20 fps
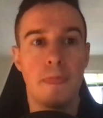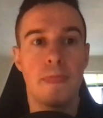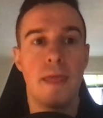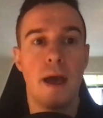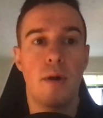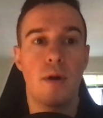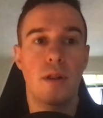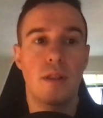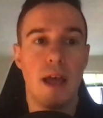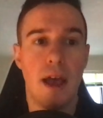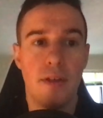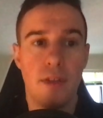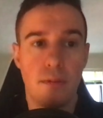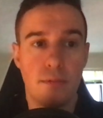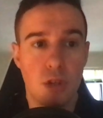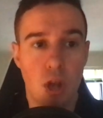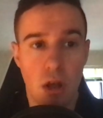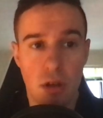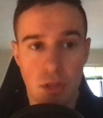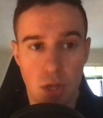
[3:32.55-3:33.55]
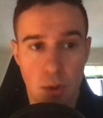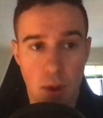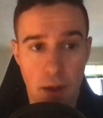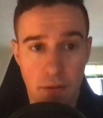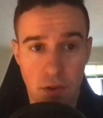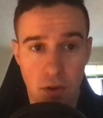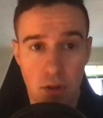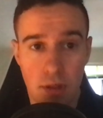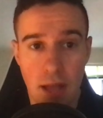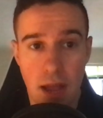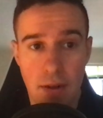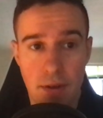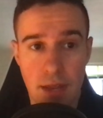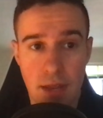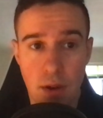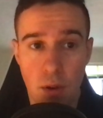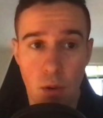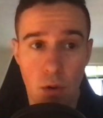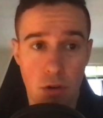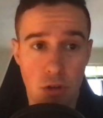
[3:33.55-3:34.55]
That would allow them to also go after
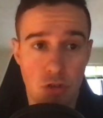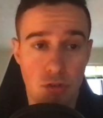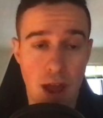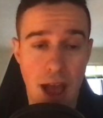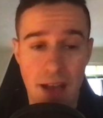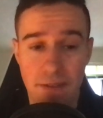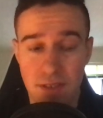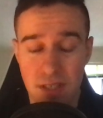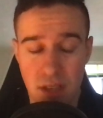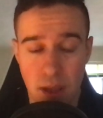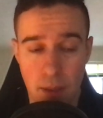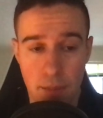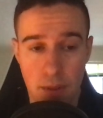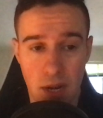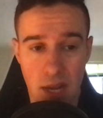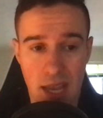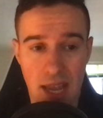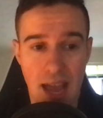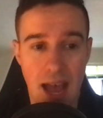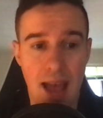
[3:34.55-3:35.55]
Clowney or draft somebody.